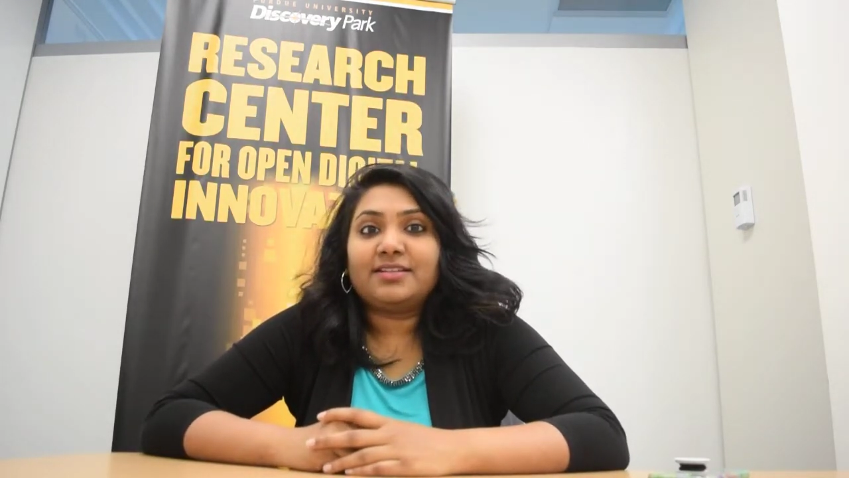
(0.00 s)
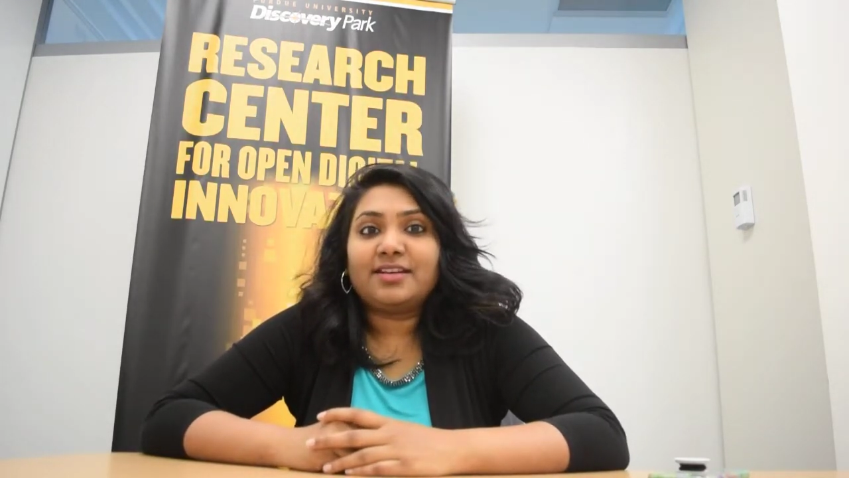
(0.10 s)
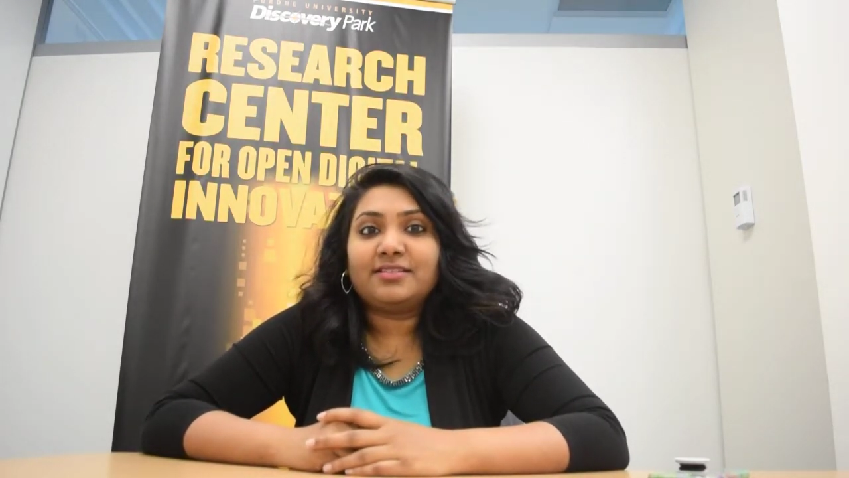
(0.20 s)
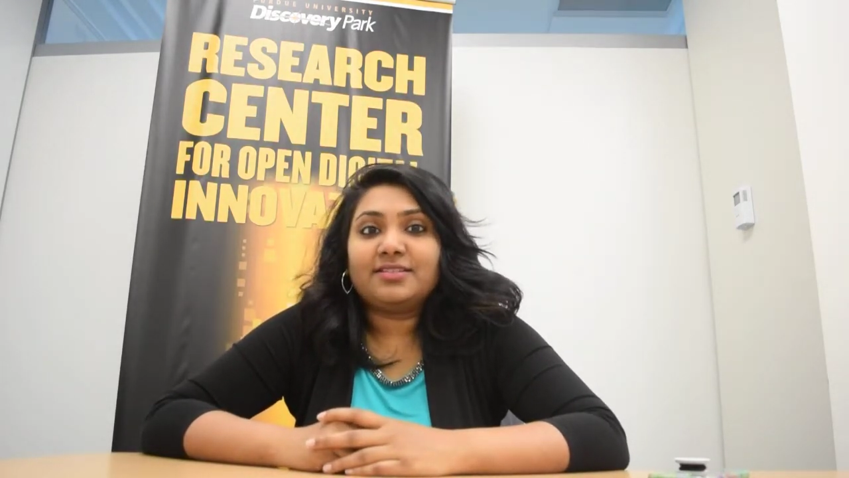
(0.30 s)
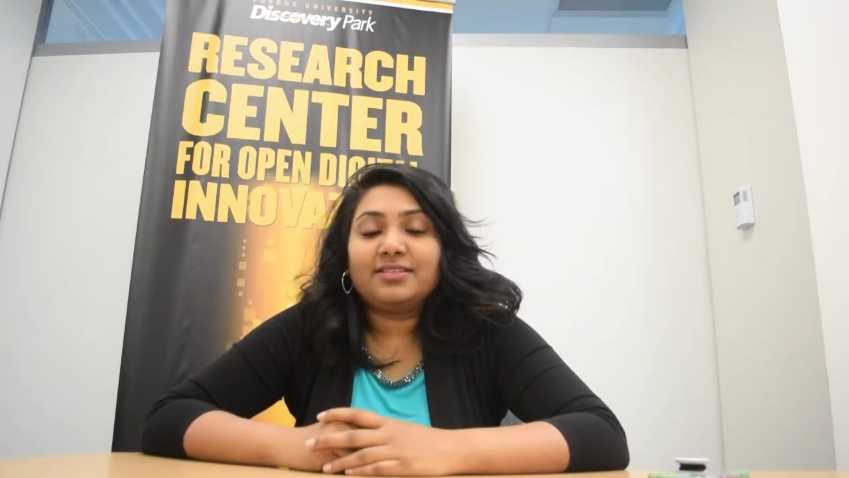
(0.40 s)

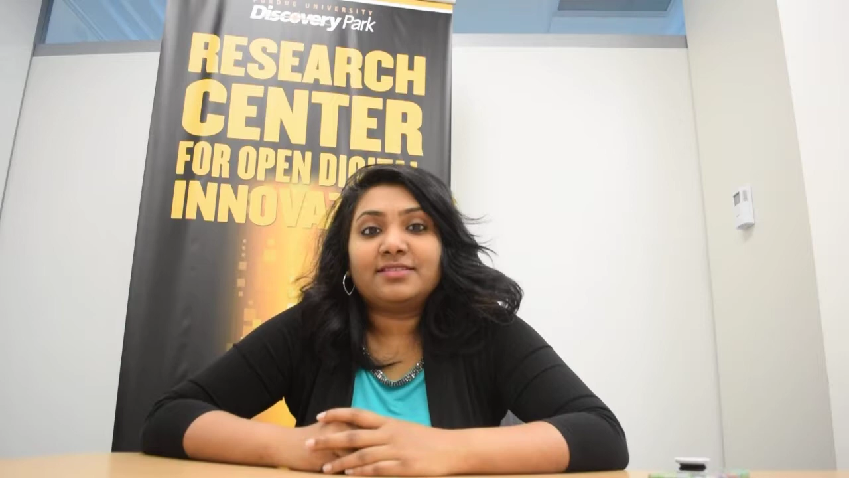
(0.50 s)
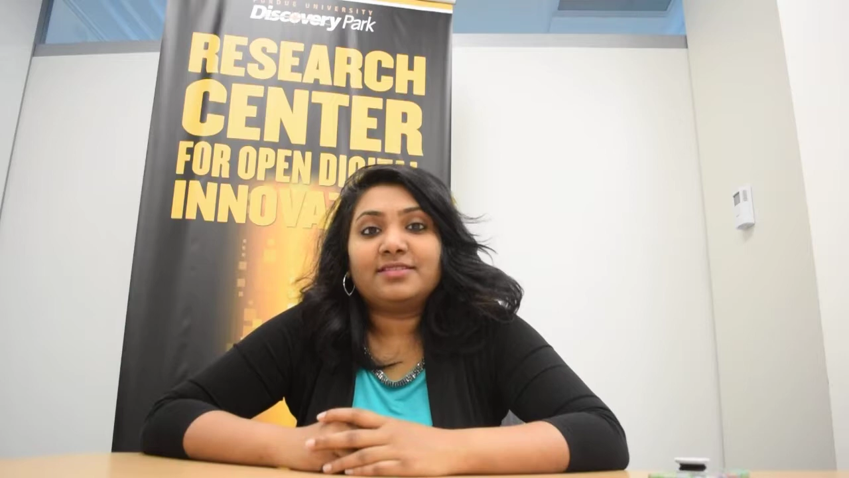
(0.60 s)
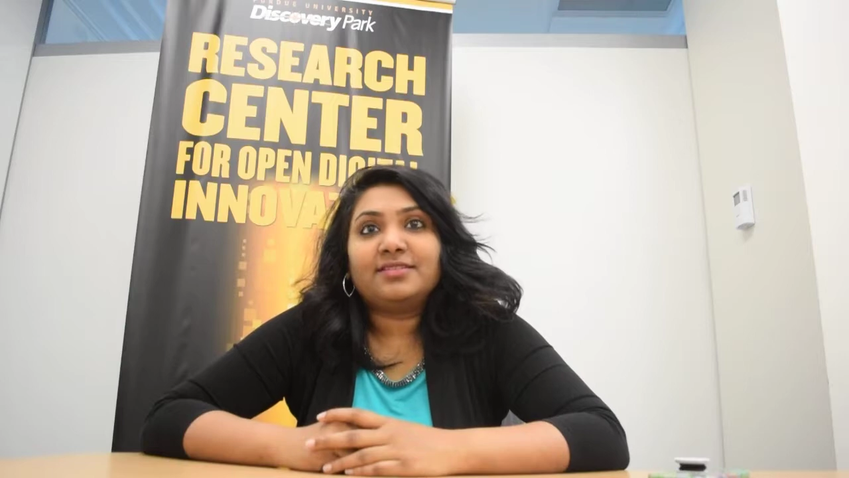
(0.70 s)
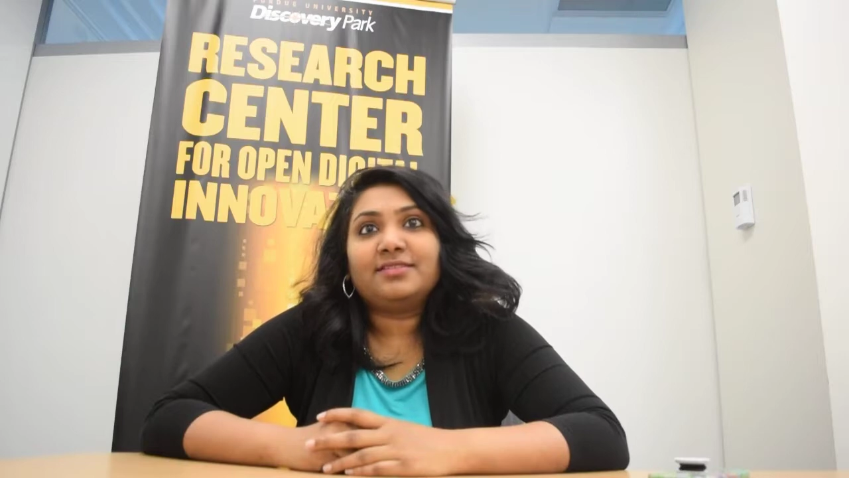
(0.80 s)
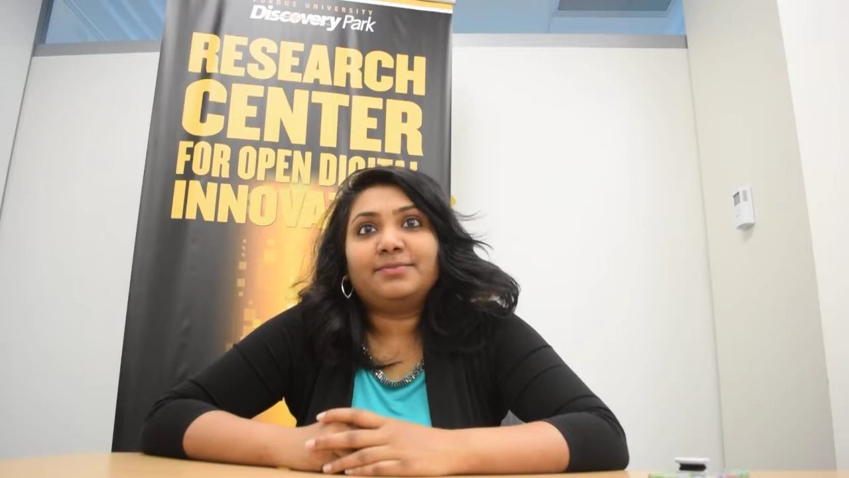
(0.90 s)

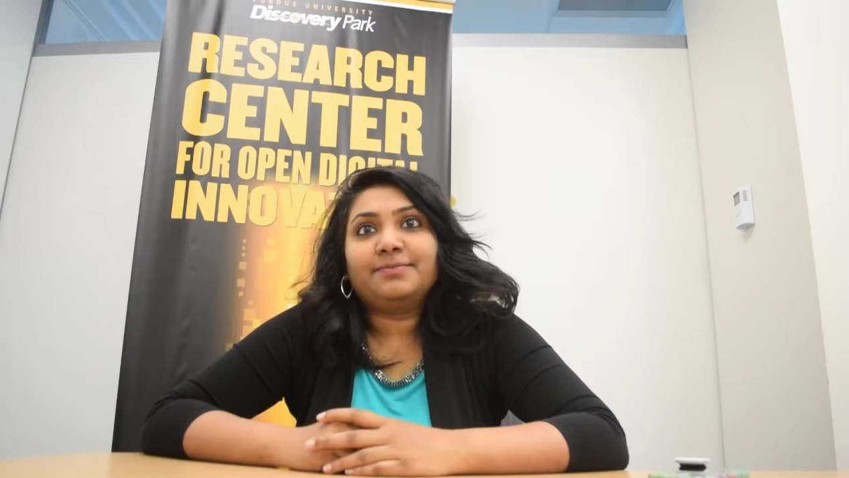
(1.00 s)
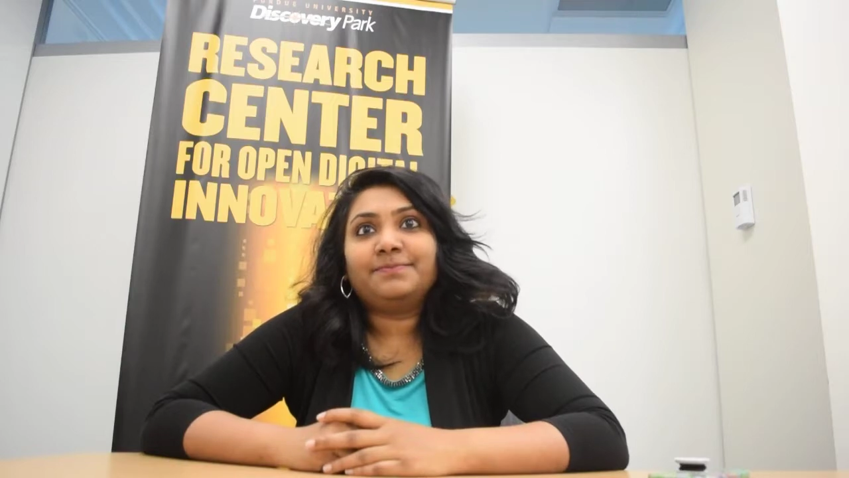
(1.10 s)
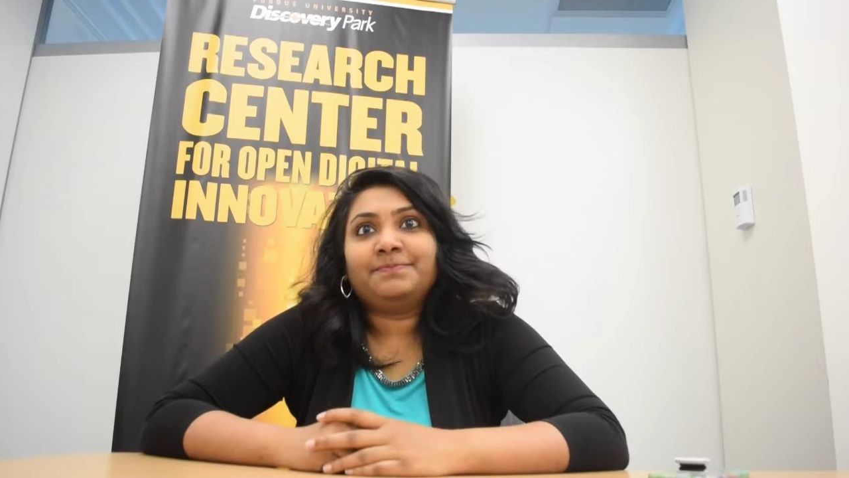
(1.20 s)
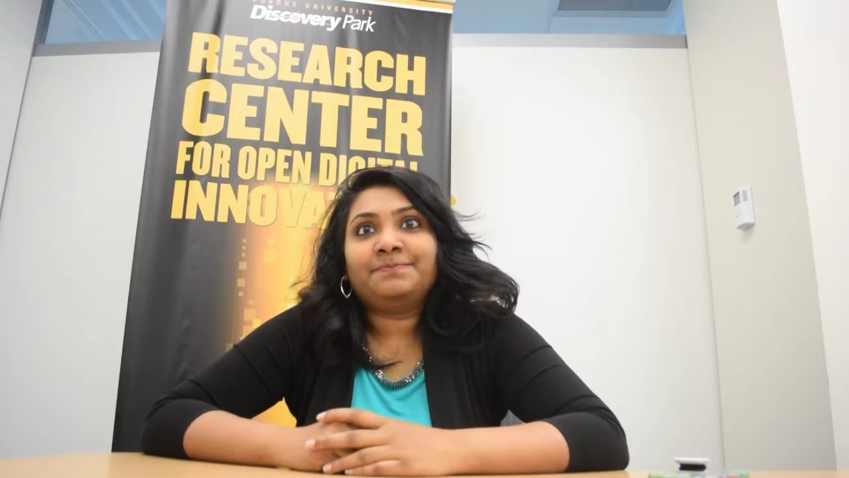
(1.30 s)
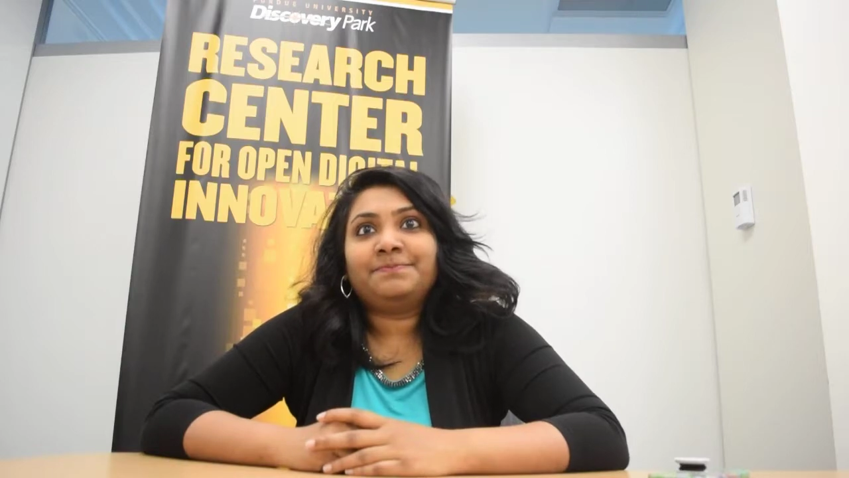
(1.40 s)

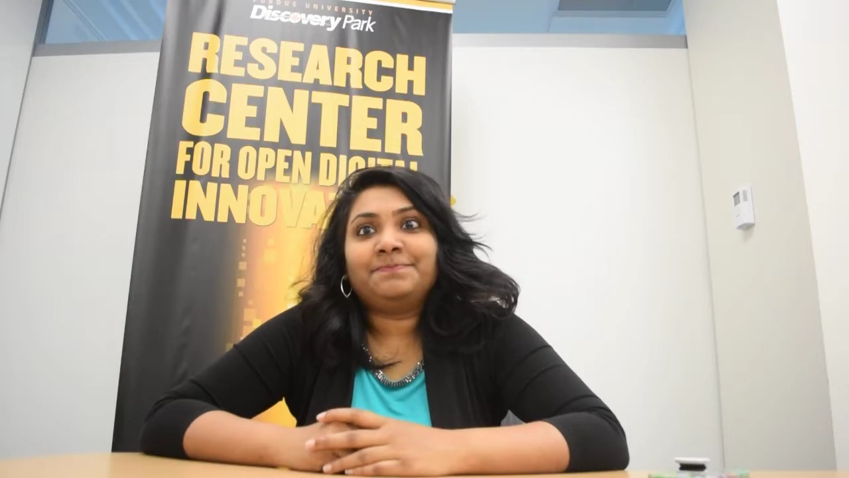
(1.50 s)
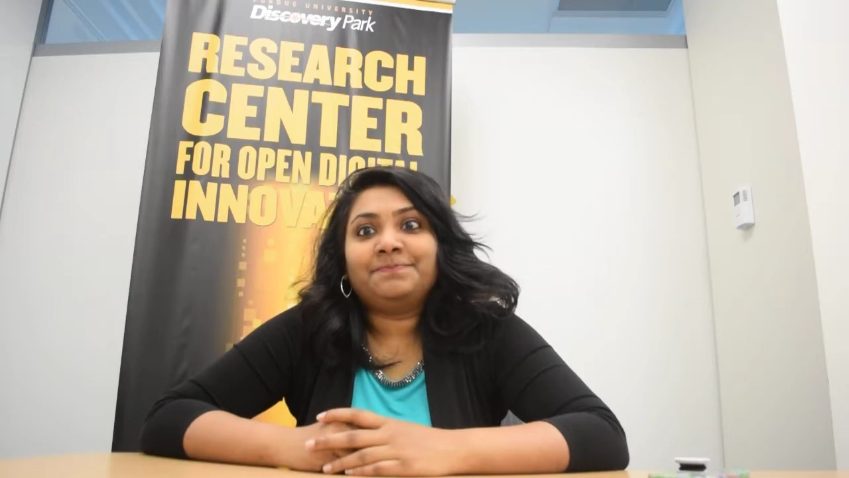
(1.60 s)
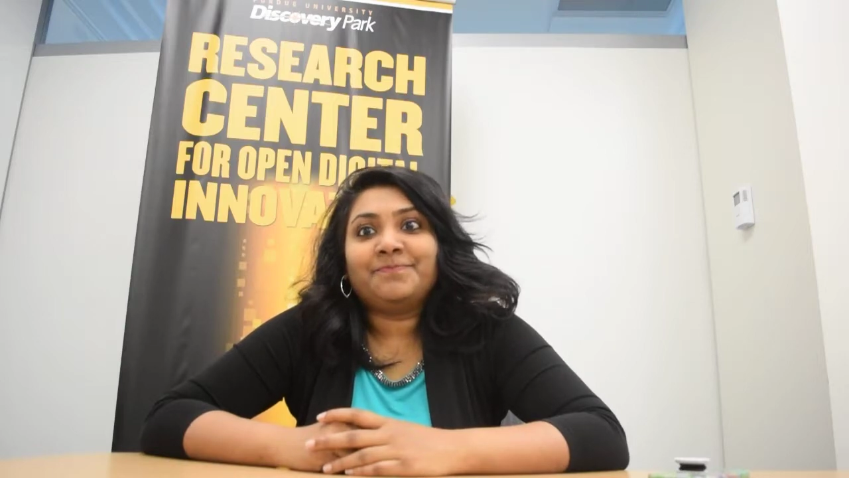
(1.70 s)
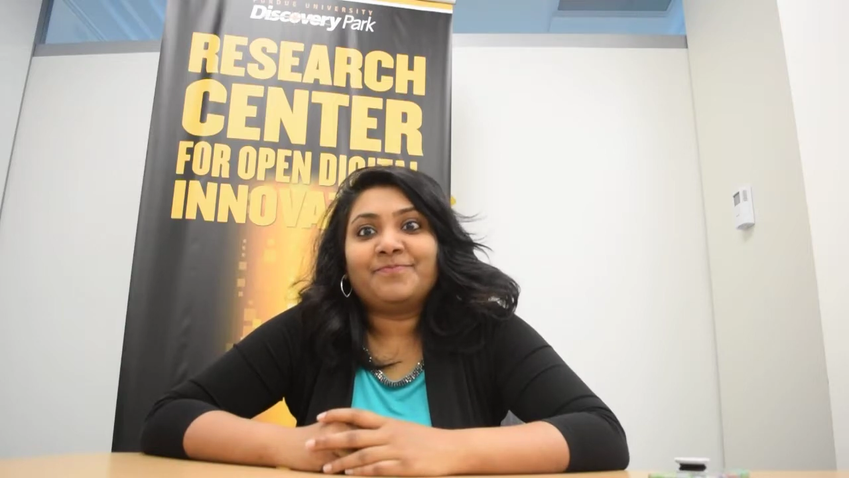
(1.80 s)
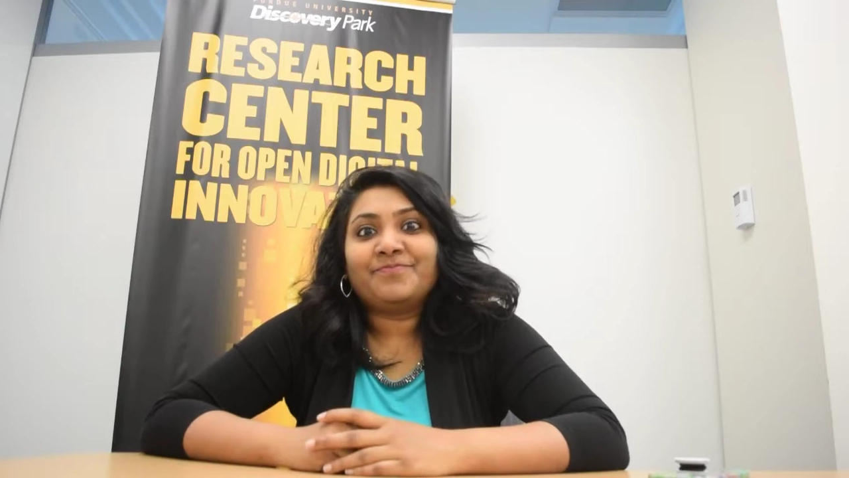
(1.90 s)
analytics.